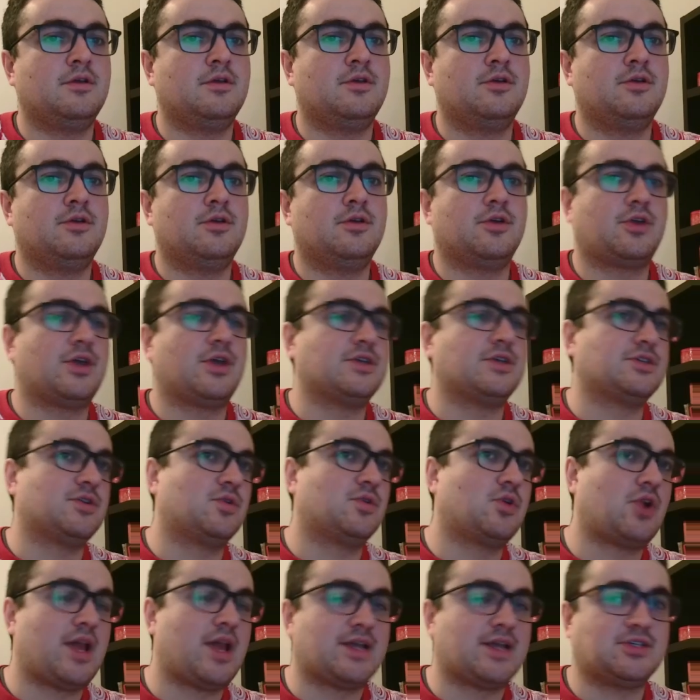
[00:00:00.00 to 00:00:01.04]
Okay, so
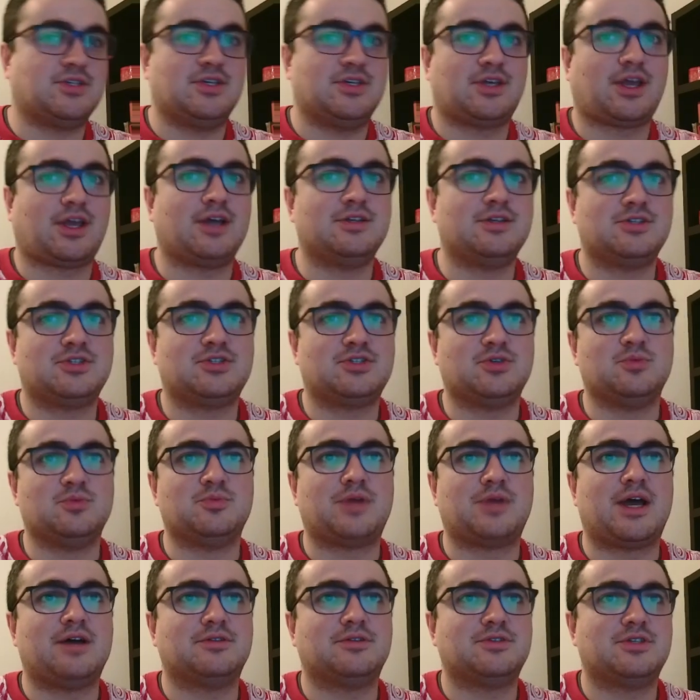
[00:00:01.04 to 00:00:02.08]
classic, I just zoomed
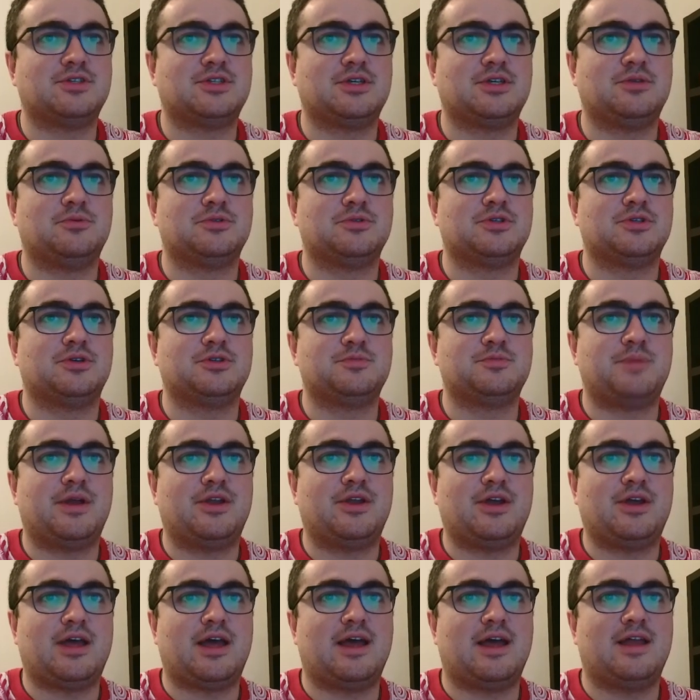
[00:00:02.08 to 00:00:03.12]
out to see the results
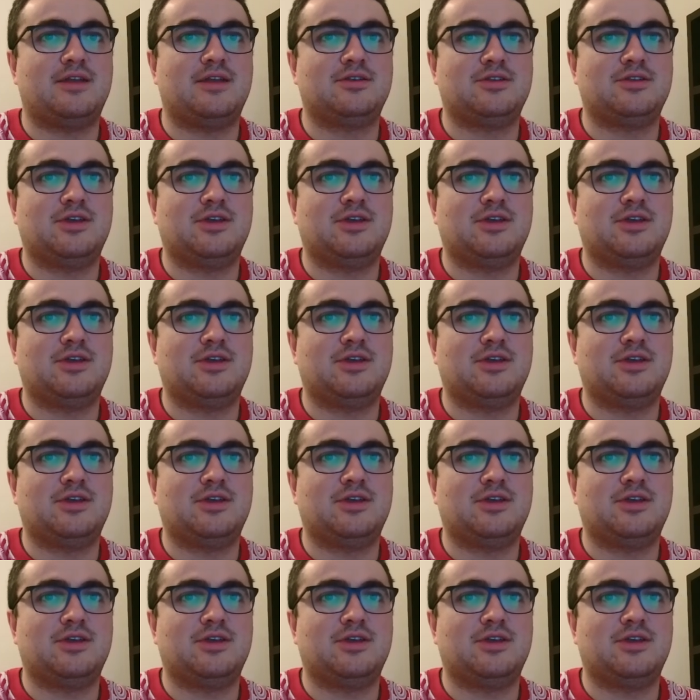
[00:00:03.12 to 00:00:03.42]
better, and yeah,